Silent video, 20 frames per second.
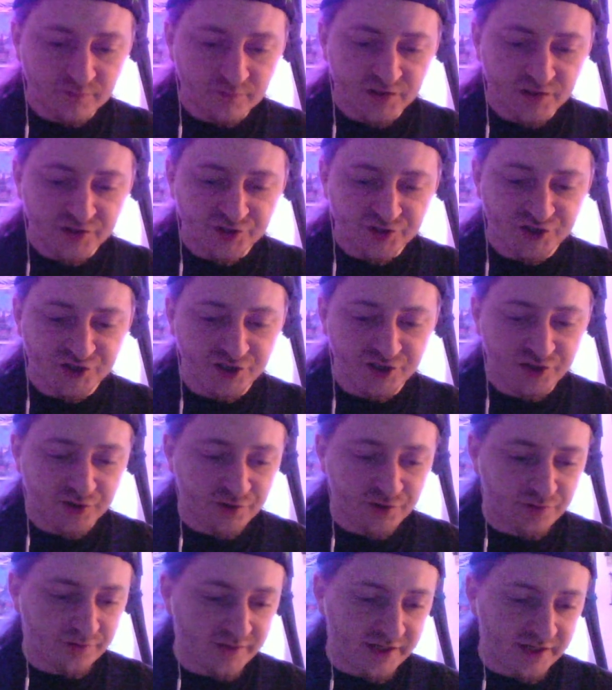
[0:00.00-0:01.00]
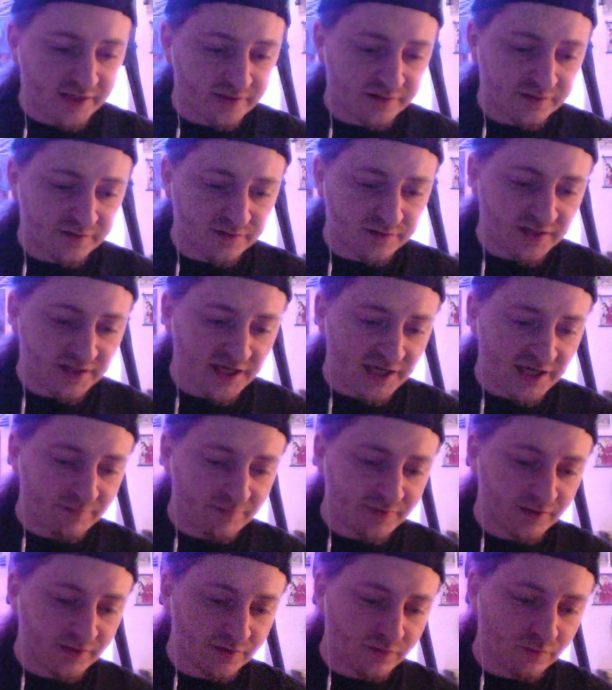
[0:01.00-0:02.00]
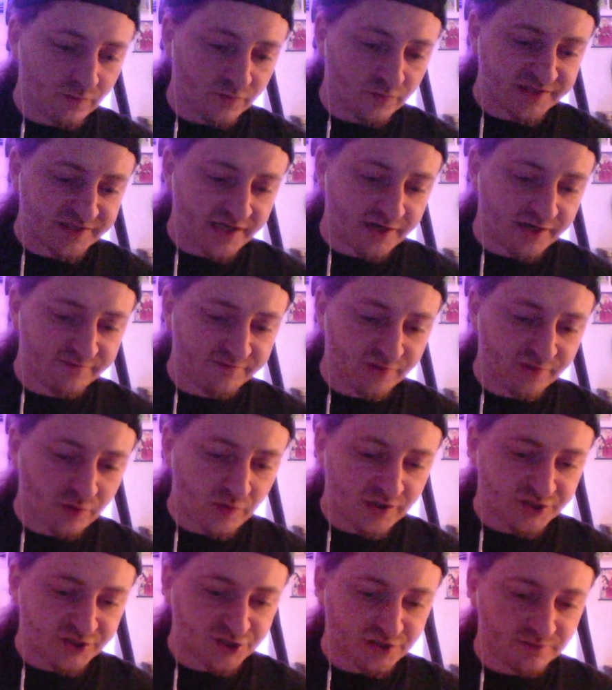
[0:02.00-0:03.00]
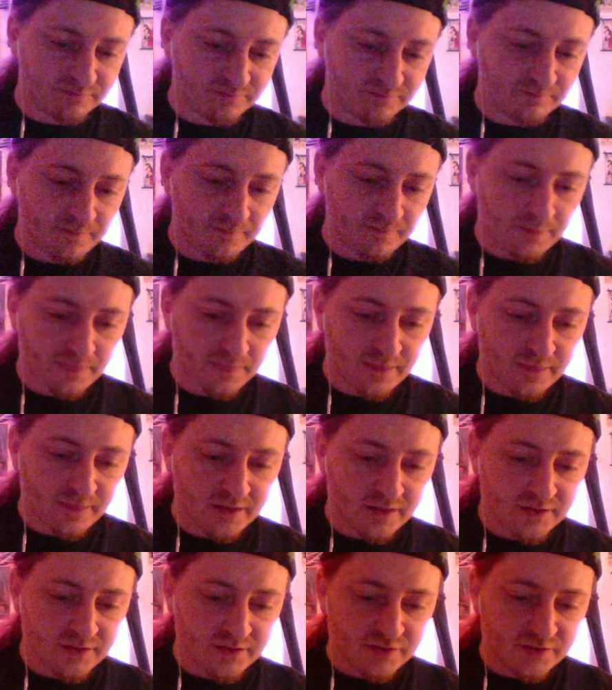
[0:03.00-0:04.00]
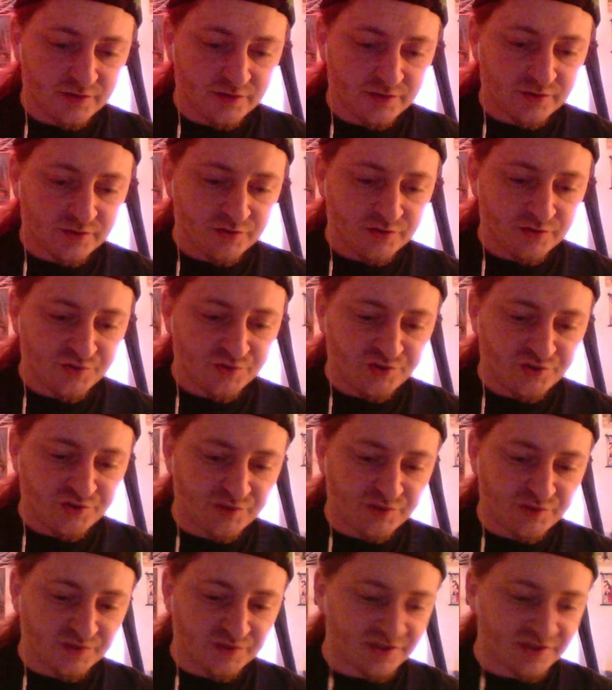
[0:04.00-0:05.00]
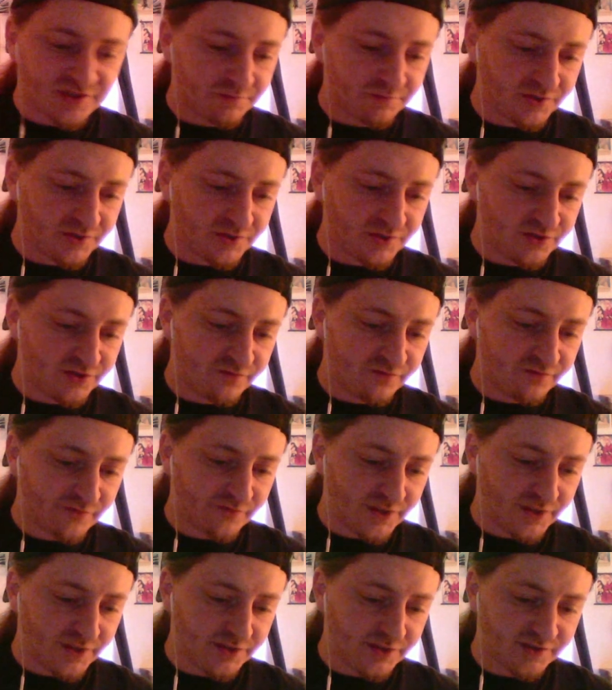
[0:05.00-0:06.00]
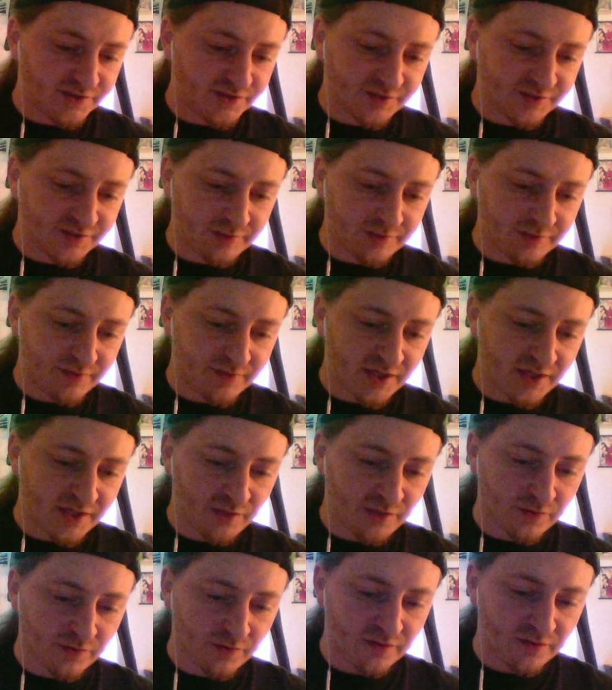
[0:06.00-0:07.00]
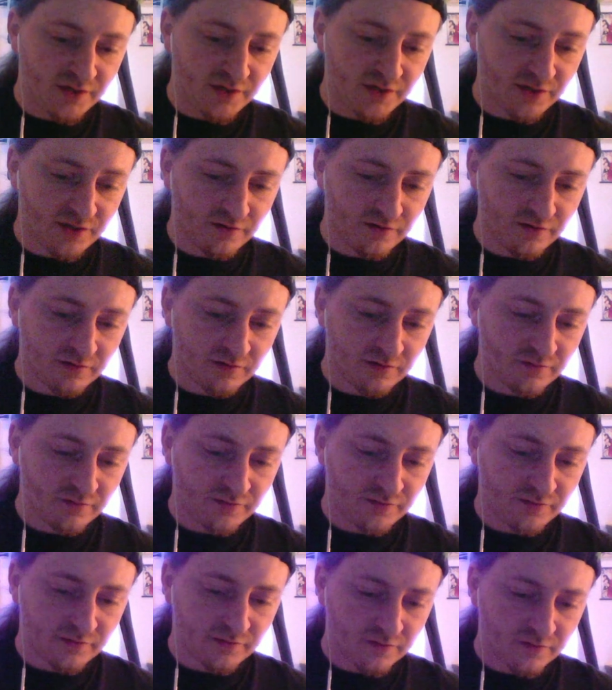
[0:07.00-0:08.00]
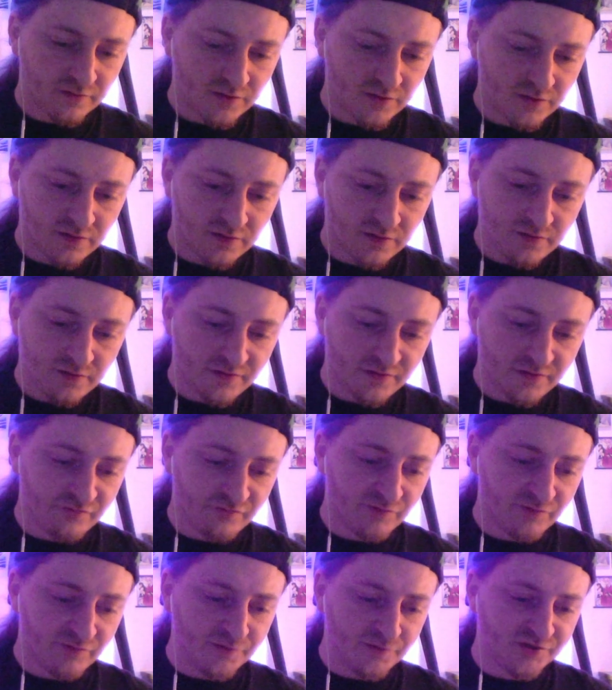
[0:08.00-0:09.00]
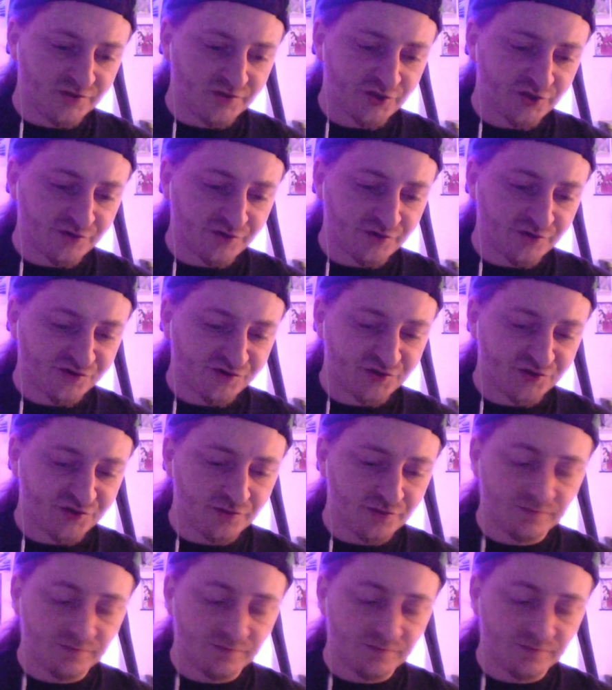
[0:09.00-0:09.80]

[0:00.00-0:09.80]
she knew that camping was out of the question. She was simply too frightened to sleep anywhere near the ruined Charterstone.